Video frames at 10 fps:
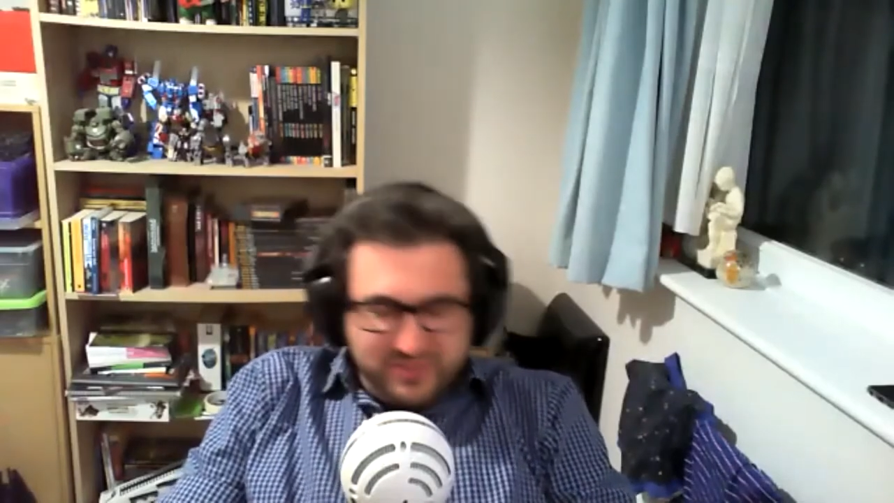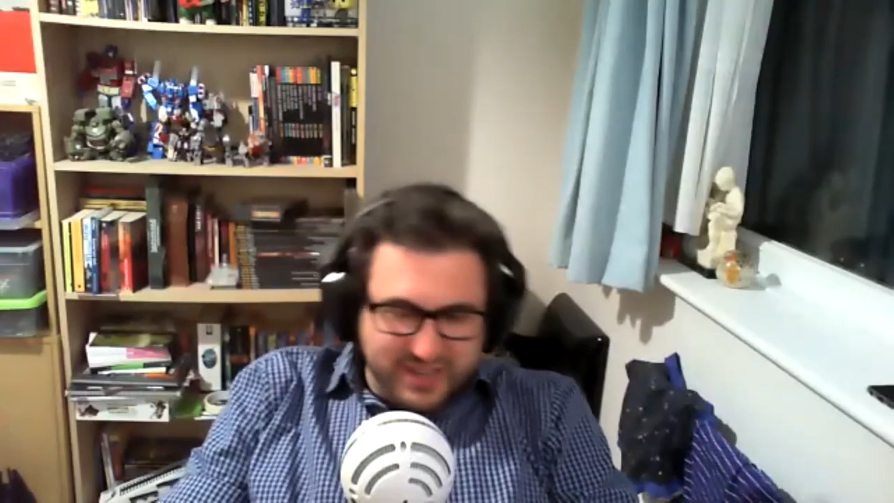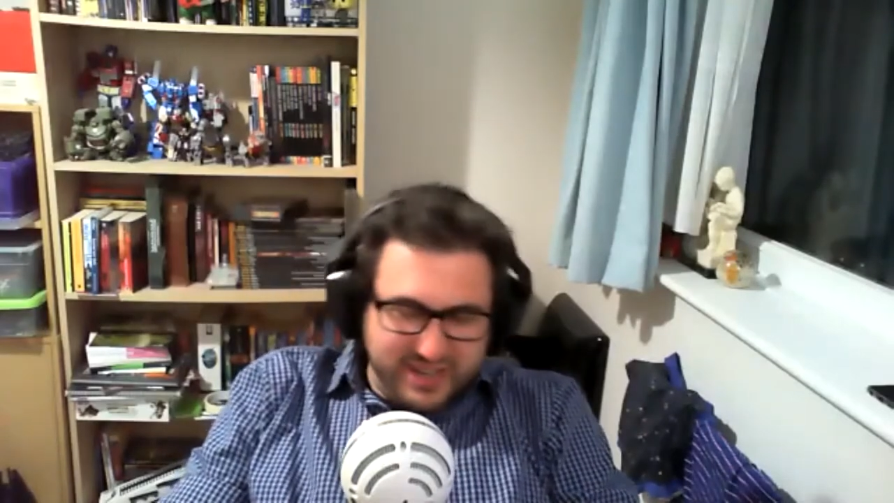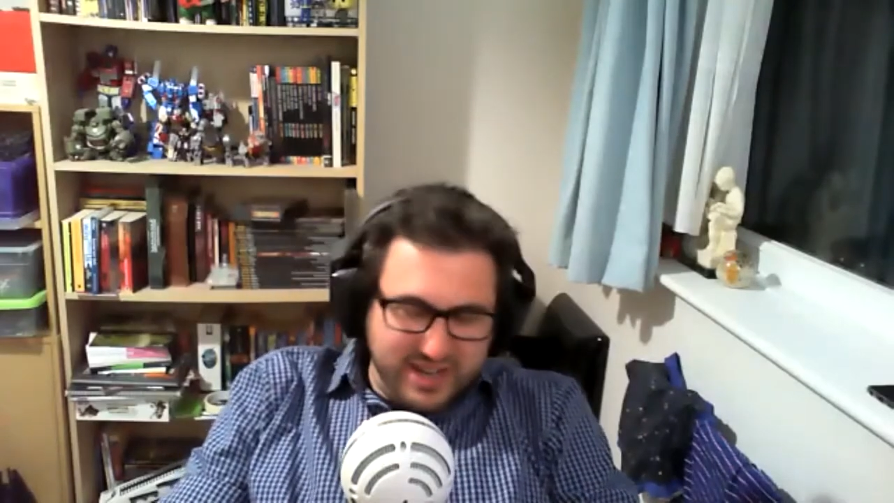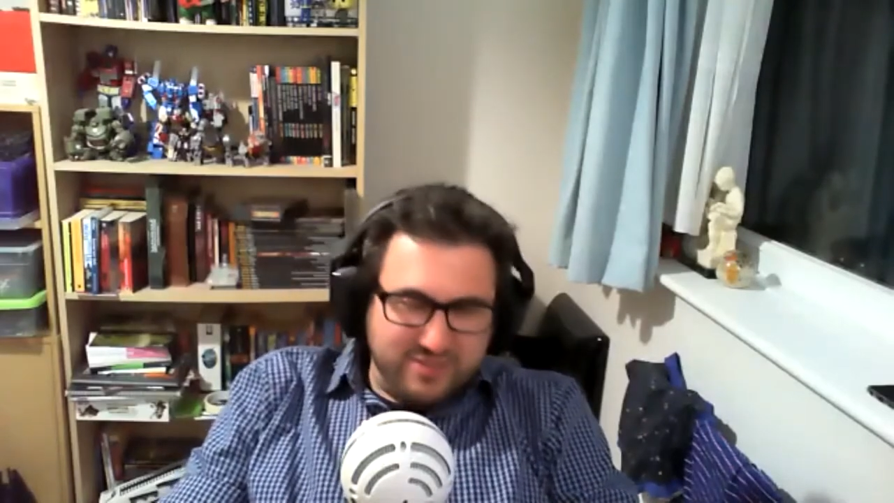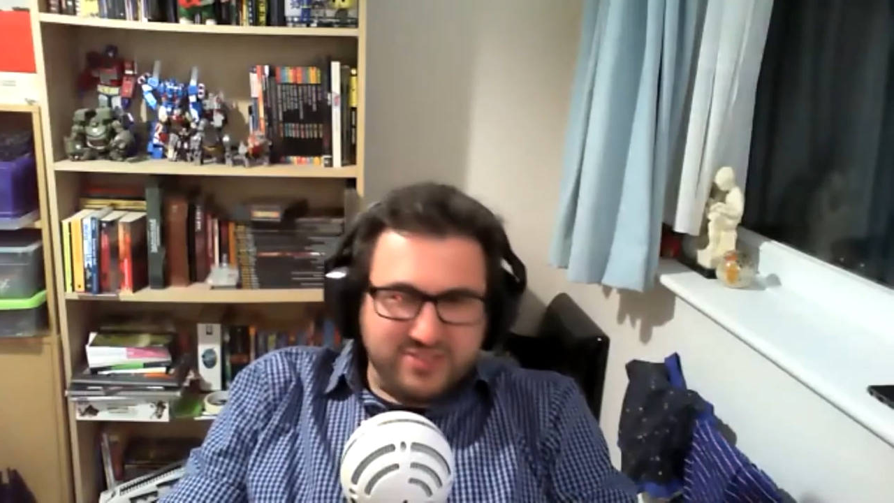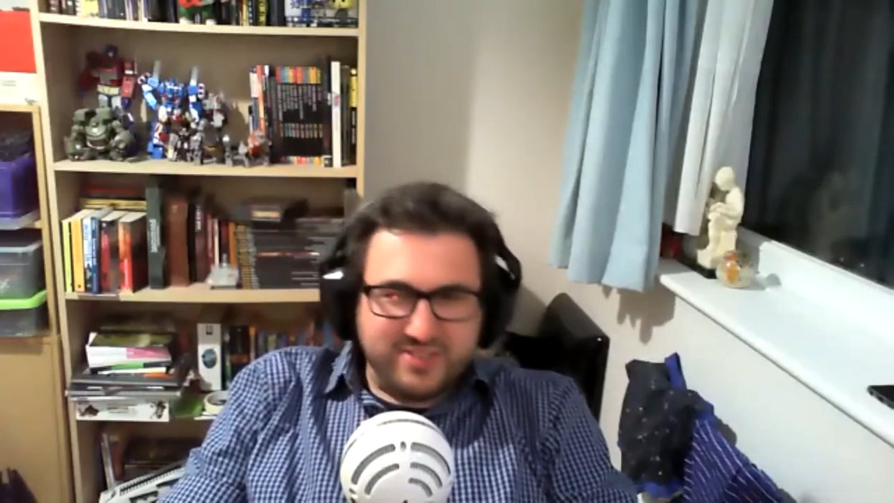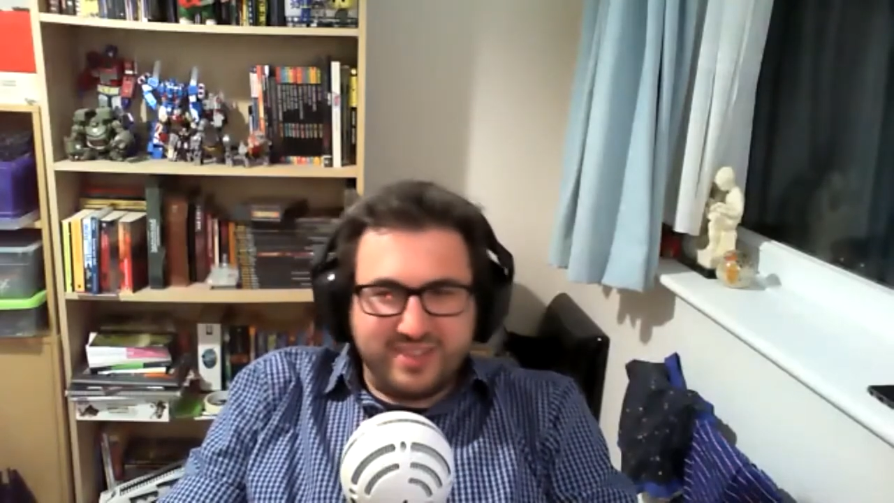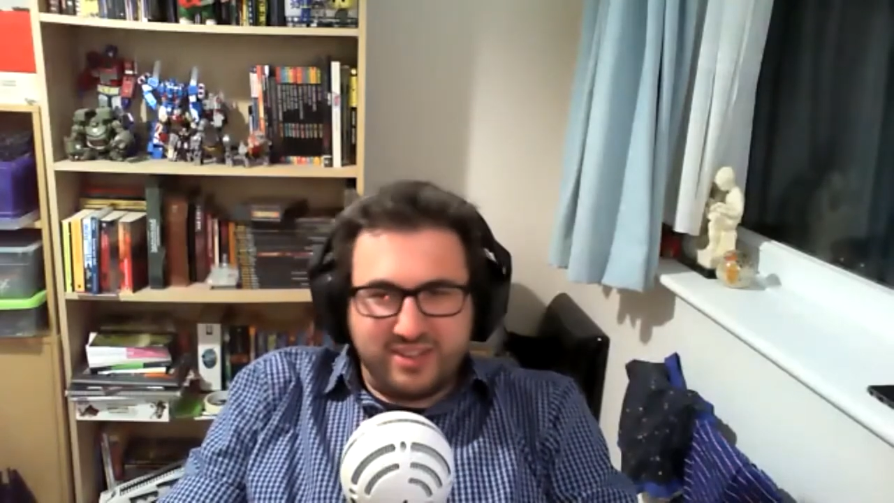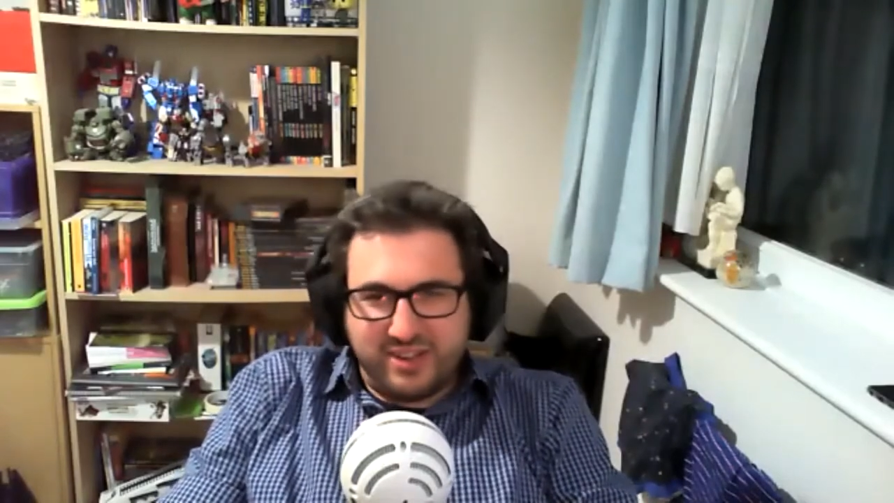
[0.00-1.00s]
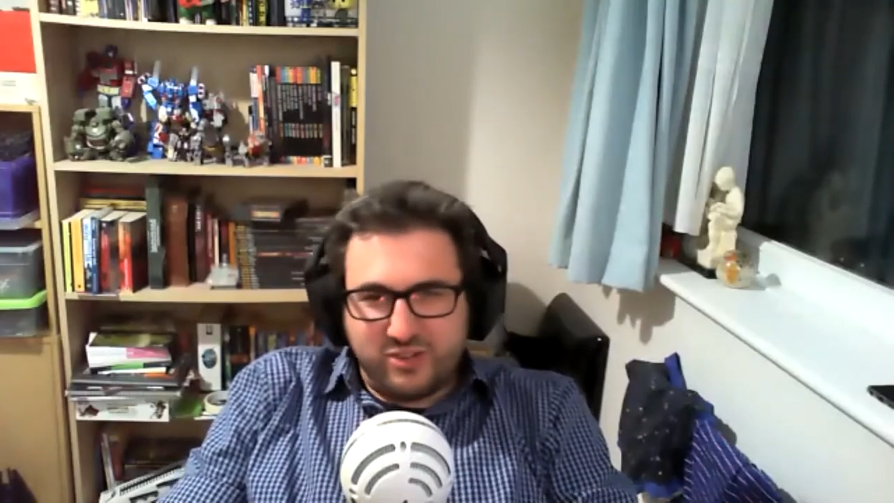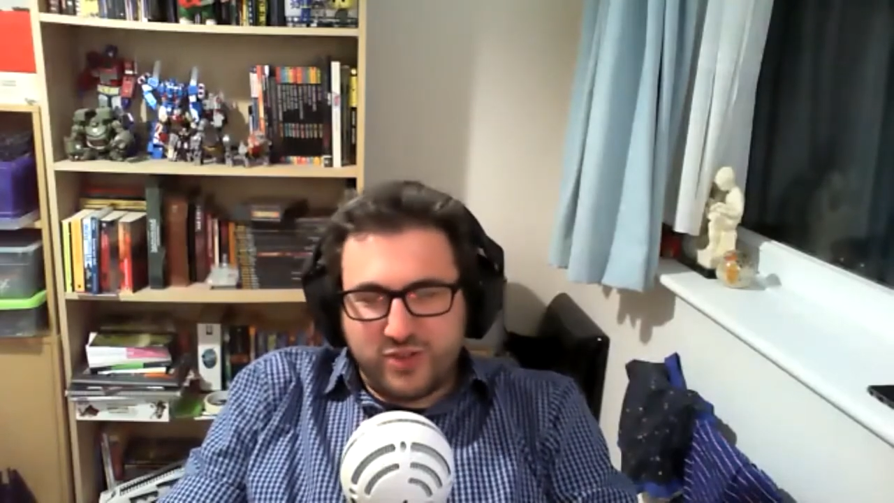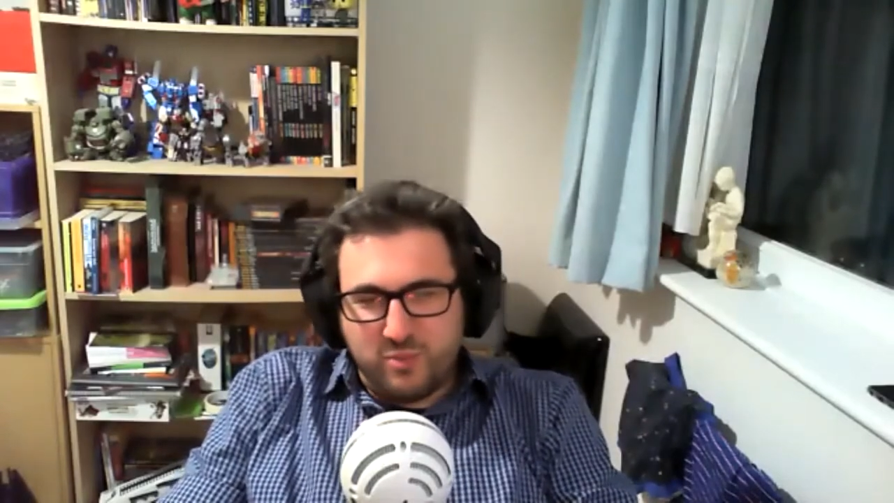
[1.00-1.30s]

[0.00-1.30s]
We've said enough. Let's just settle down and try and